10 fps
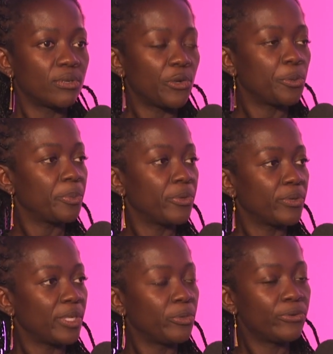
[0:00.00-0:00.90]
I remember
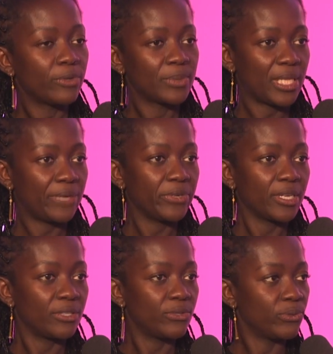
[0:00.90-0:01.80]
when I moved from South
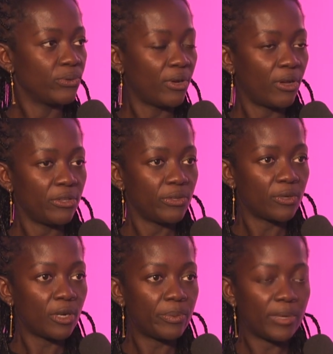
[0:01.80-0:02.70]
Africa to
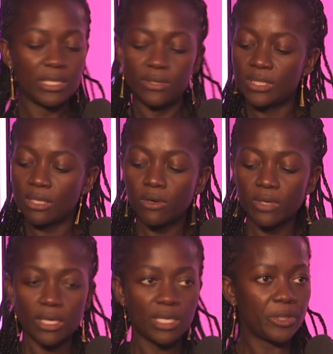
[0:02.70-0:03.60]
Europe, and I was like,
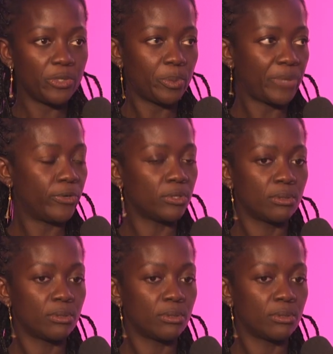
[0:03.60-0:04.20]
okay, can I pay you with my phone?